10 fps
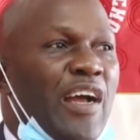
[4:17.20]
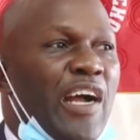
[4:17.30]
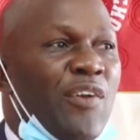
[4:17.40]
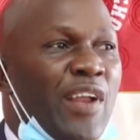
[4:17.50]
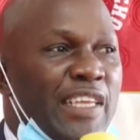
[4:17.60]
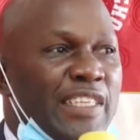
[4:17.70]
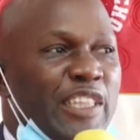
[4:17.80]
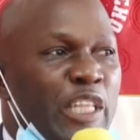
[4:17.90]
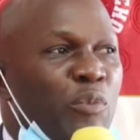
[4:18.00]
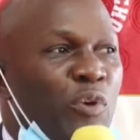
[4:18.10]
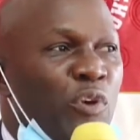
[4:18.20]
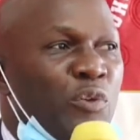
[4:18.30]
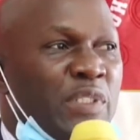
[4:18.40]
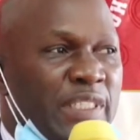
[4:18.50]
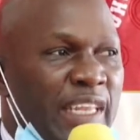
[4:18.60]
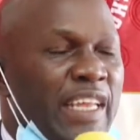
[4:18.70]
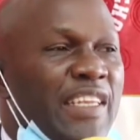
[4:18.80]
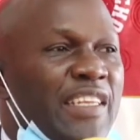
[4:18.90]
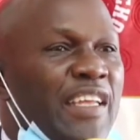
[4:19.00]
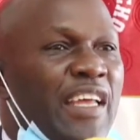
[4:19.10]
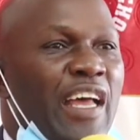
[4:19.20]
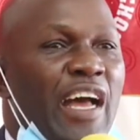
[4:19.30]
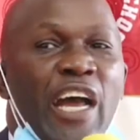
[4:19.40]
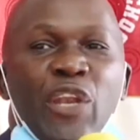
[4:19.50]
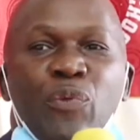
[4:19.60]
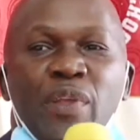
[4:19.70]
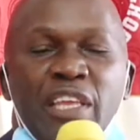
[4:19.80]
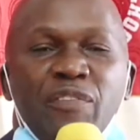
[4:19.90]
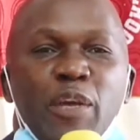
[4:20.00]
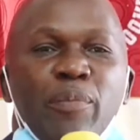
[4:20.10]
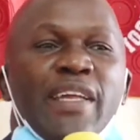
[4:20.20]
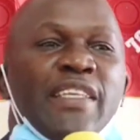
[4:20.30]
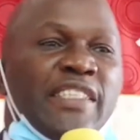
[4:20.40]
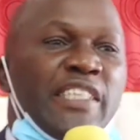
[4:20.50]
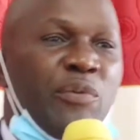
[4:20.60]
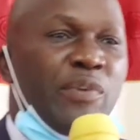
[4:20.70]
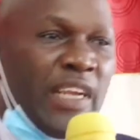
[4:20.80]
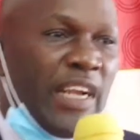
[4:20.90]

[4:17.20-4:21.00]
I will ask them all to stand and we give them a resounding